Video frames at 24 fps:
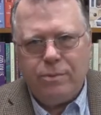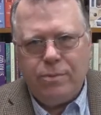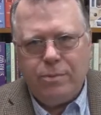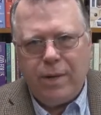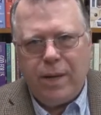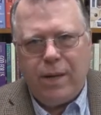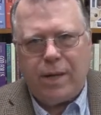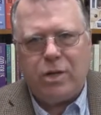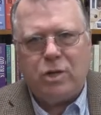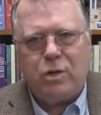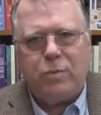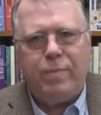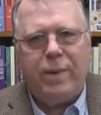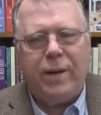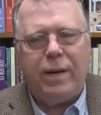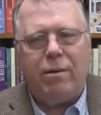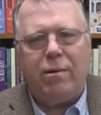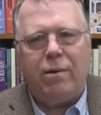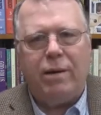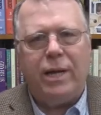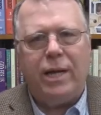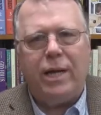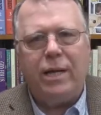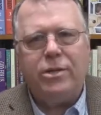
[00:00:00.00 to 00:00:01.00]

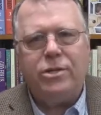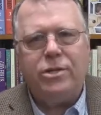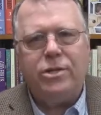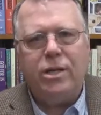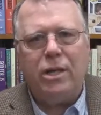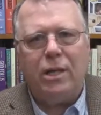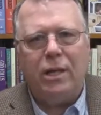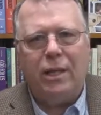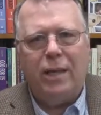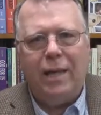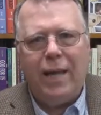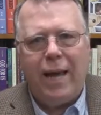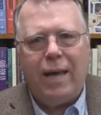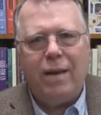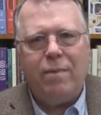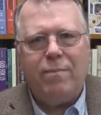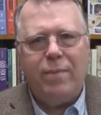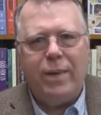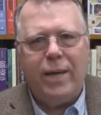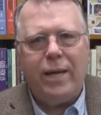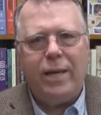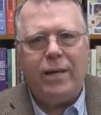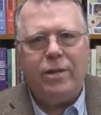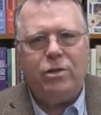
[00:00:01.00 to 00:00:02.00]
experience led
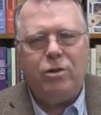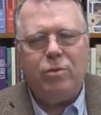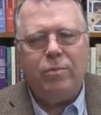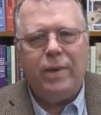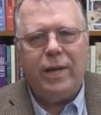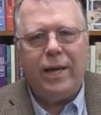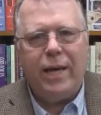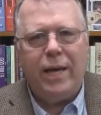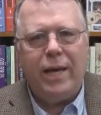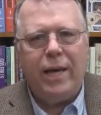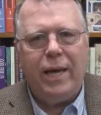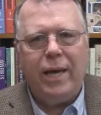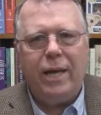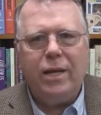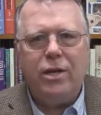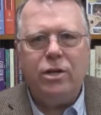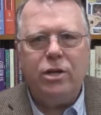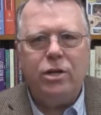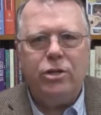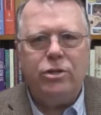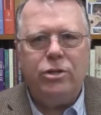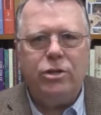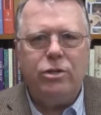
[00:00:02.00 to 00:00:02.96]
me to begin